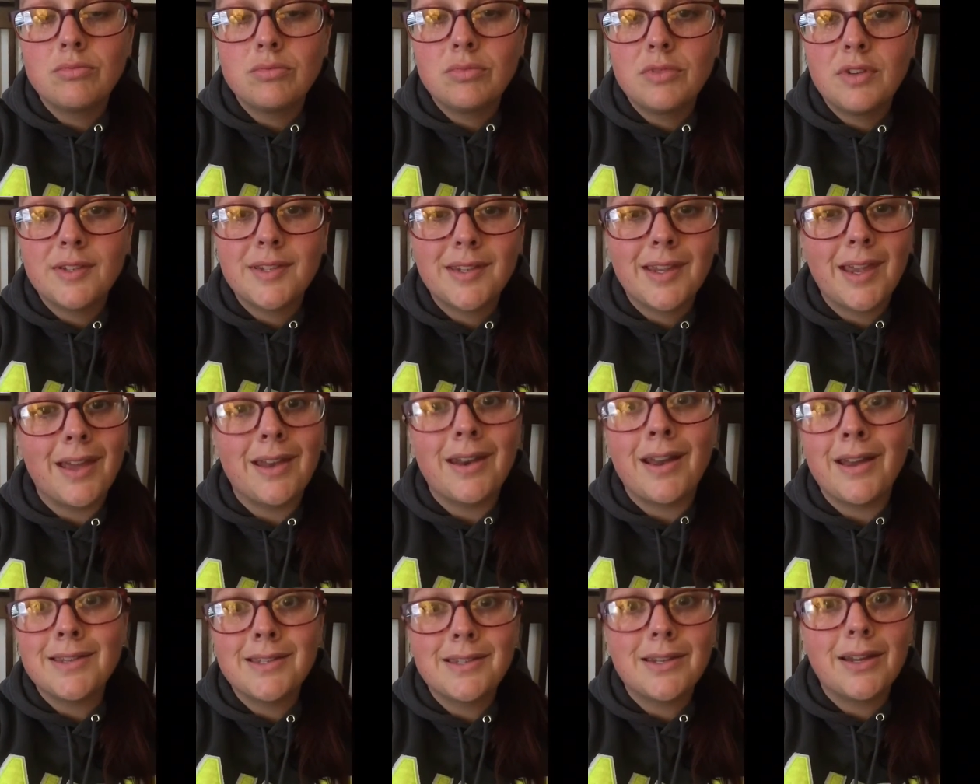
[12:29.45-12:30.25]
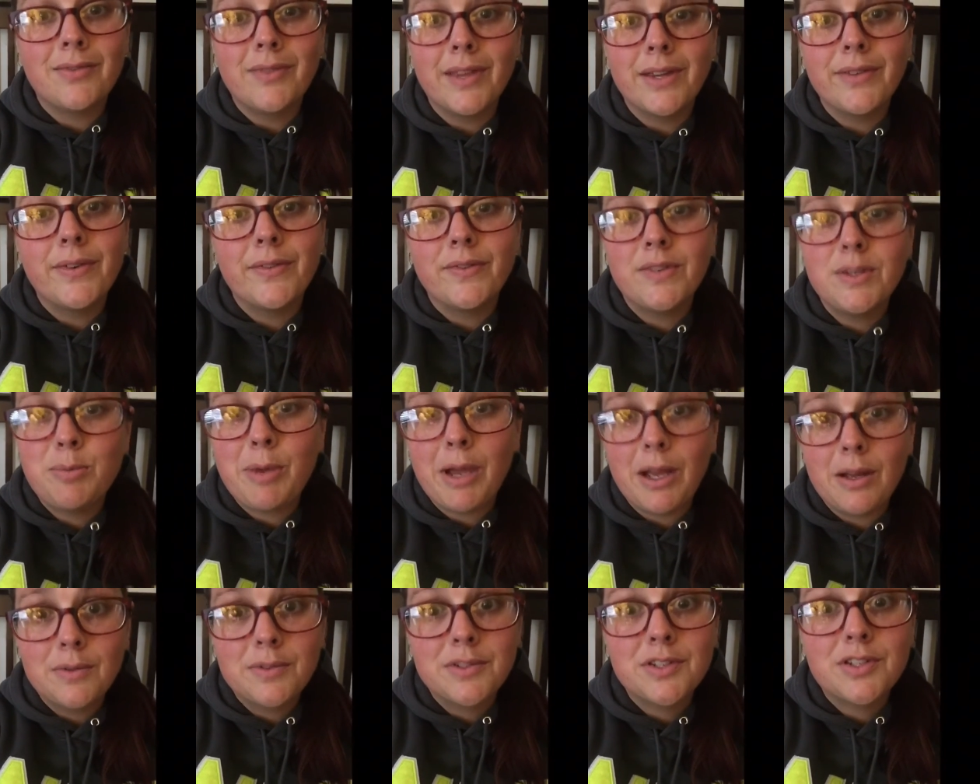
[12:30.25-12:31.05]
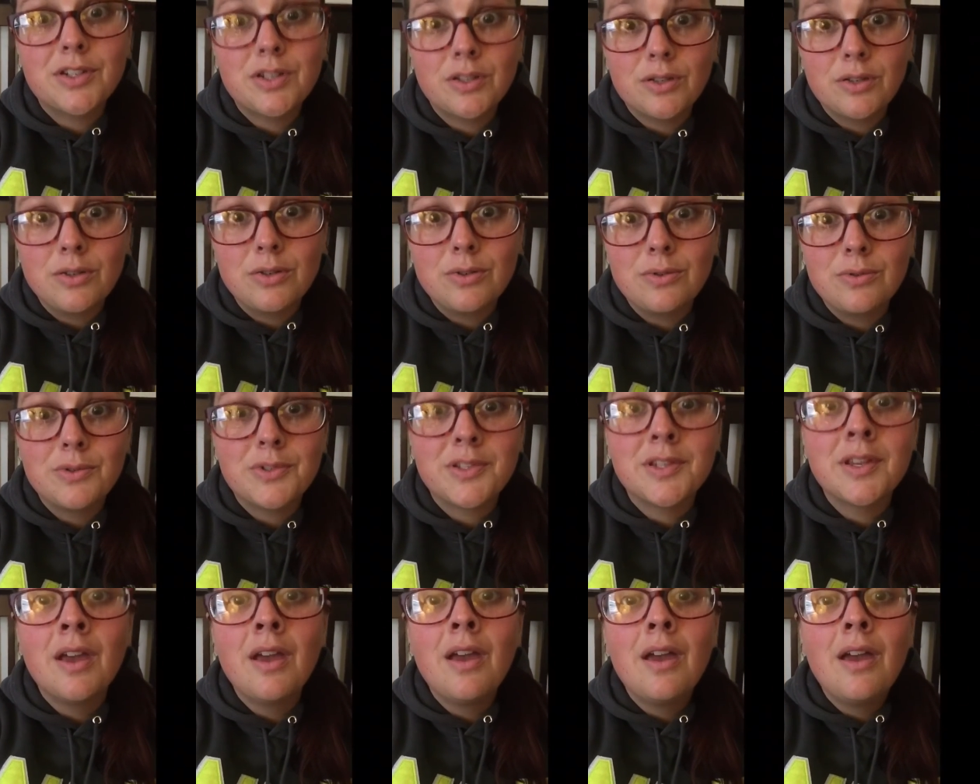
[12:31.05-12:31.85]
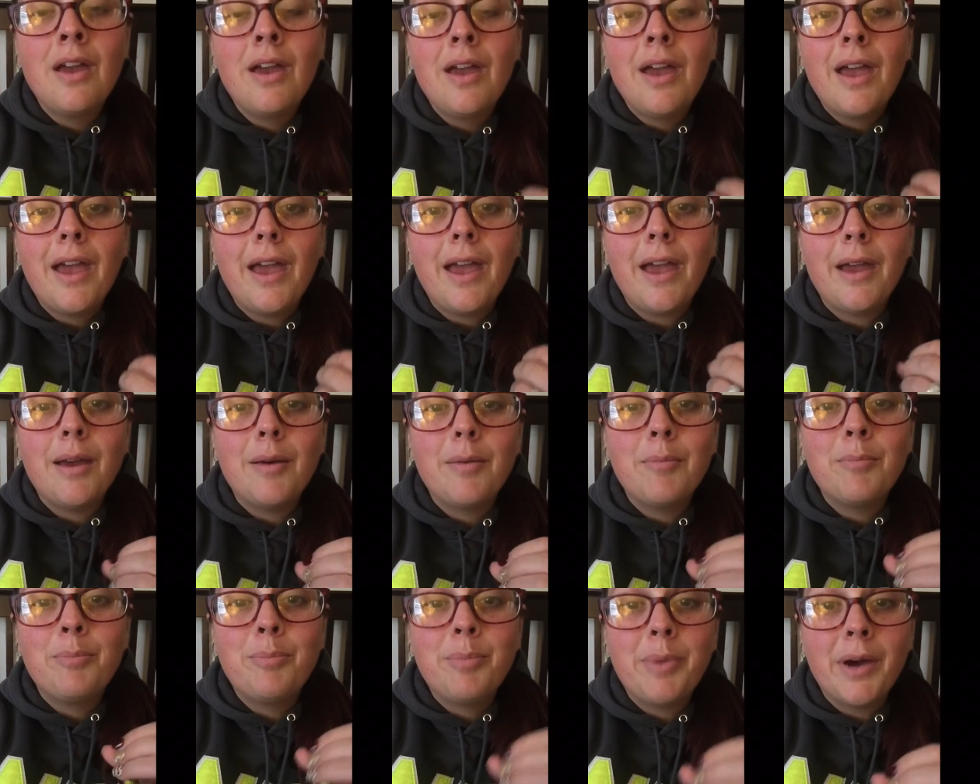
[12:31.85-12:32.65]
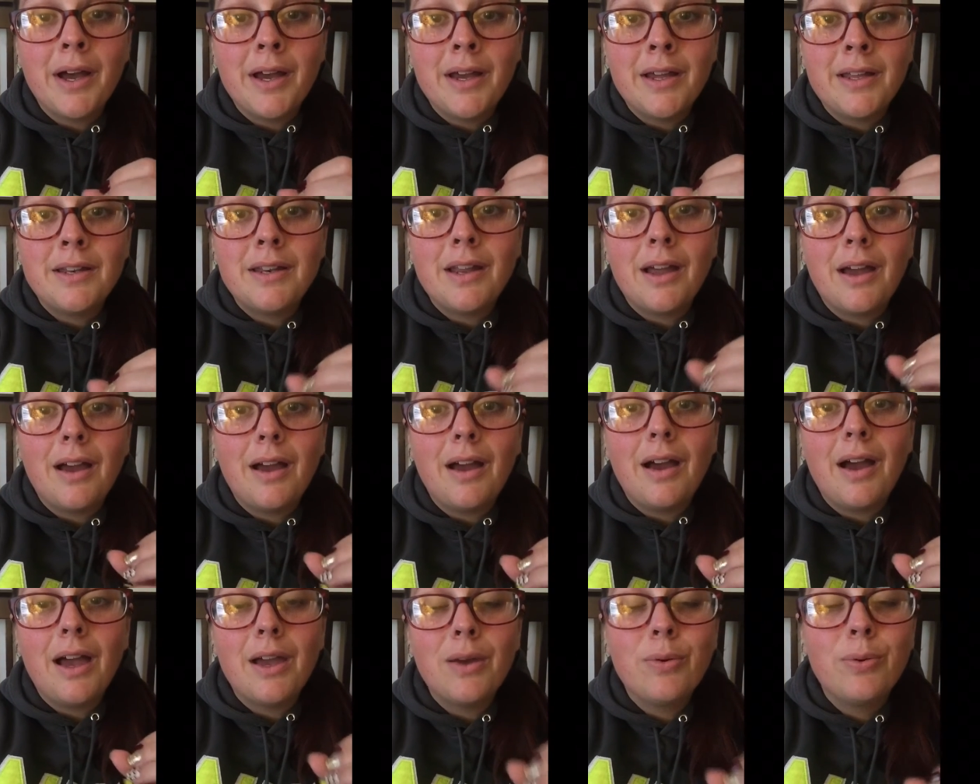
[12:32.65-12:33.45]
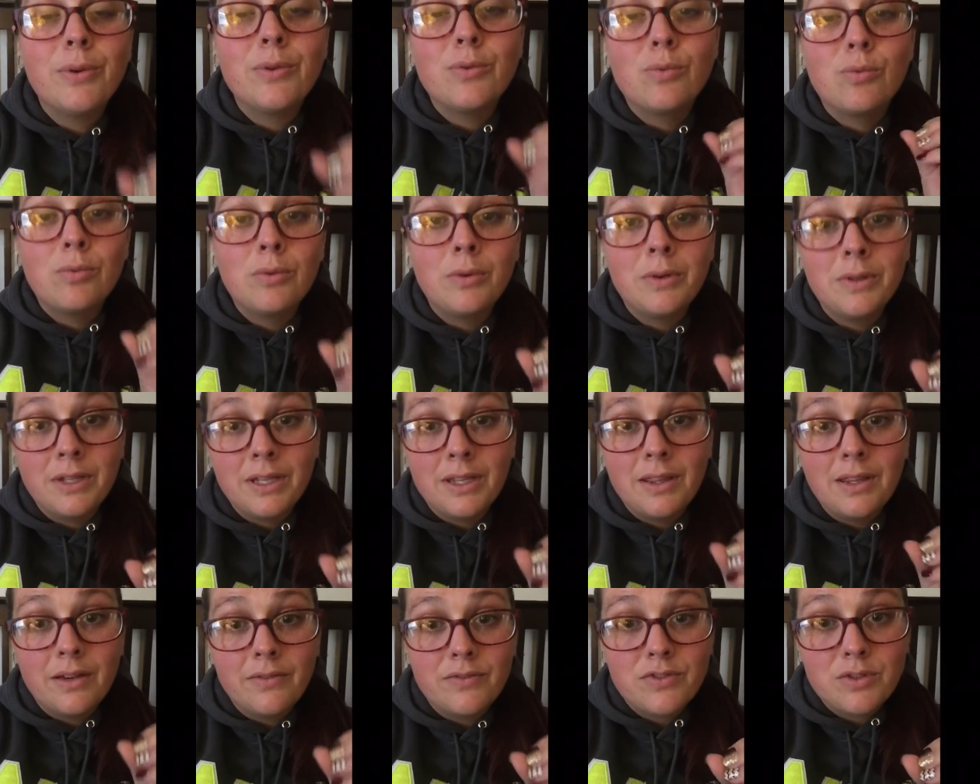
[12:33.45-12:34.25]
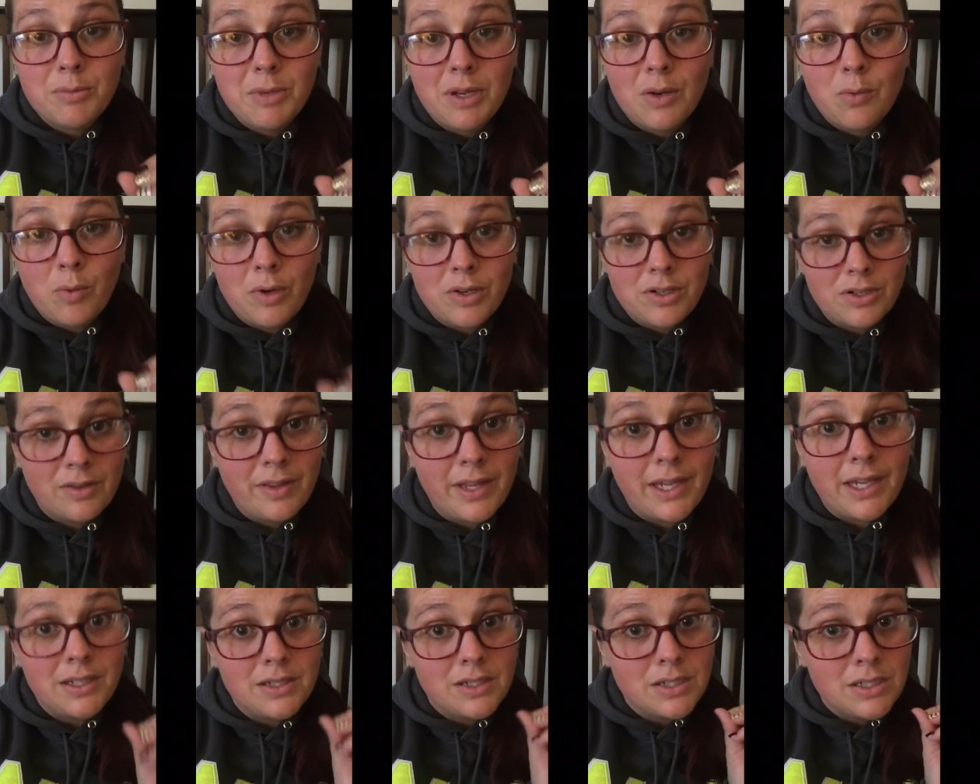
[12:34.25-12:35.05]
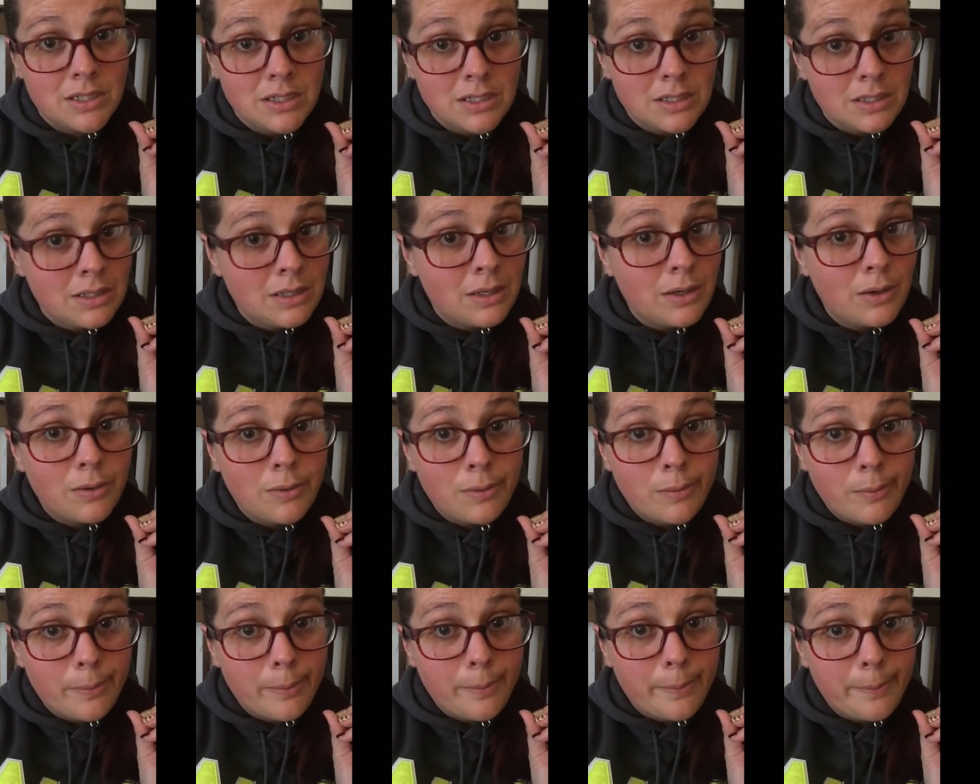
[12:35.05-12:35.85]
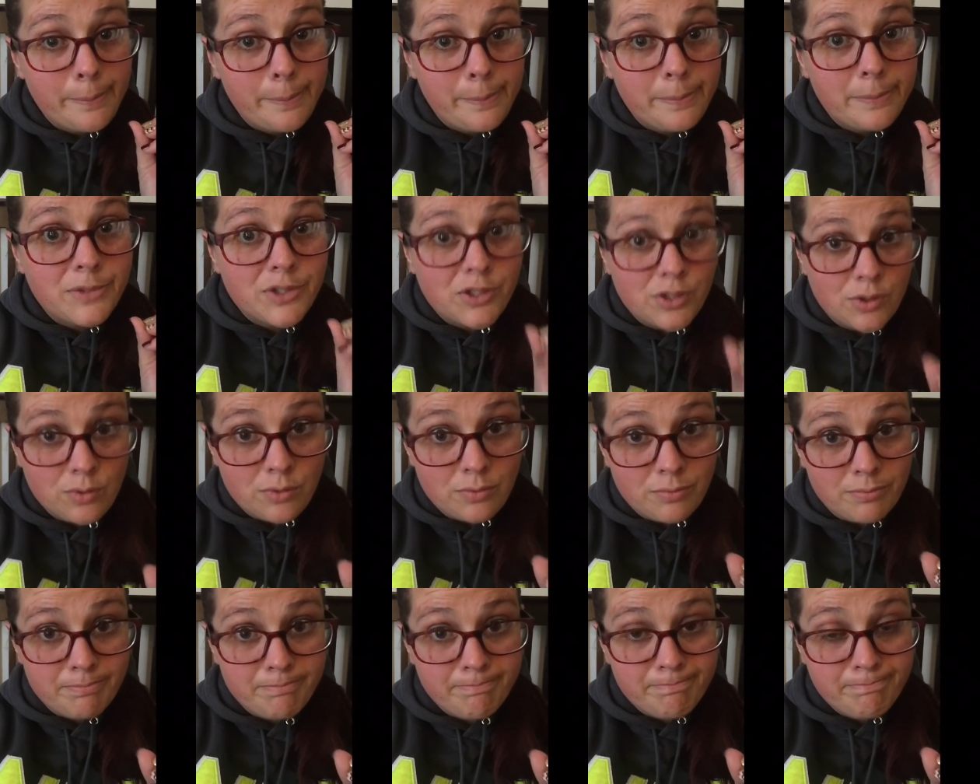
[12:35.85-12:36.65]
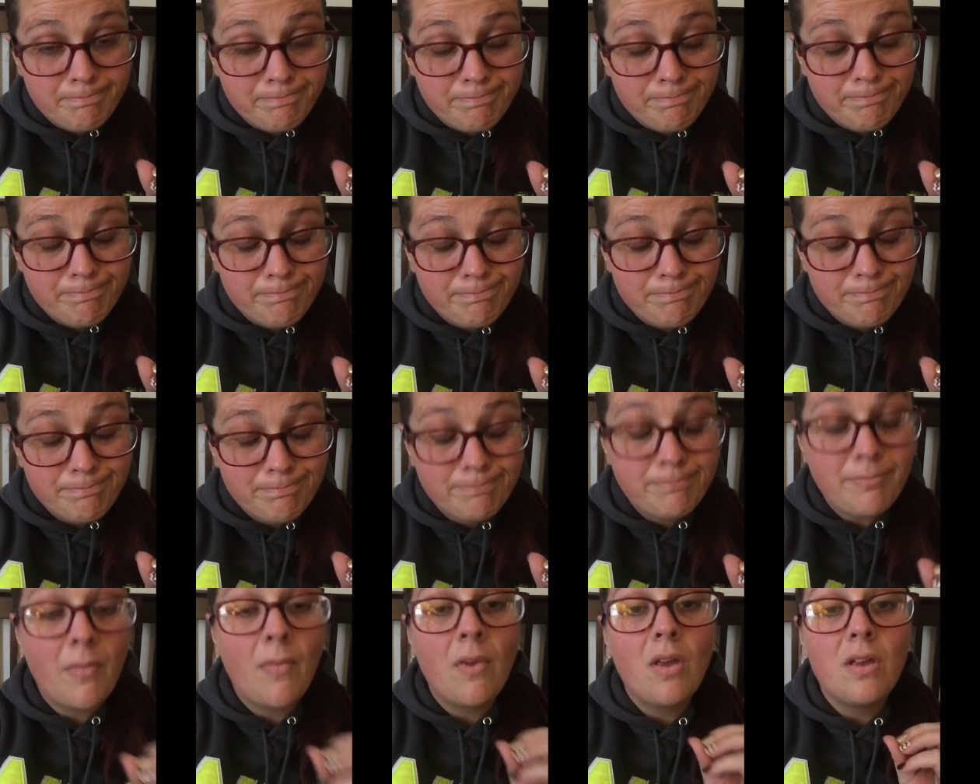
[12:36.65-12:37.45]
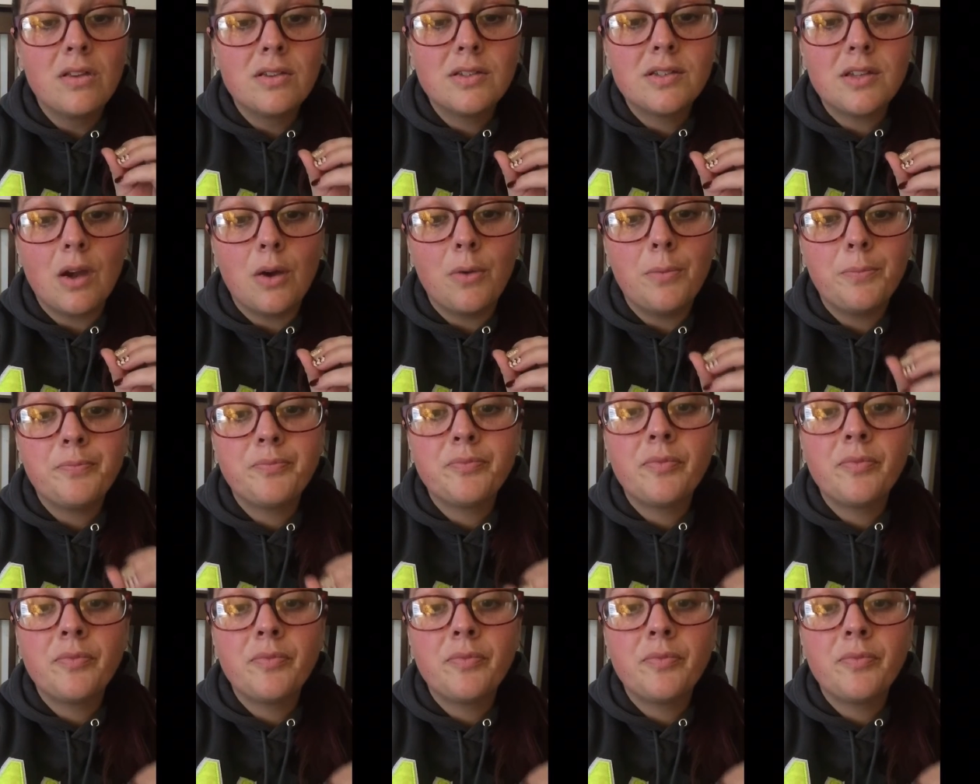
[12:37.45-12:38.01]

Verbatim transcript: Because again, I still have like 50 pounds to lose, but I would really love to be in Onederland soon. So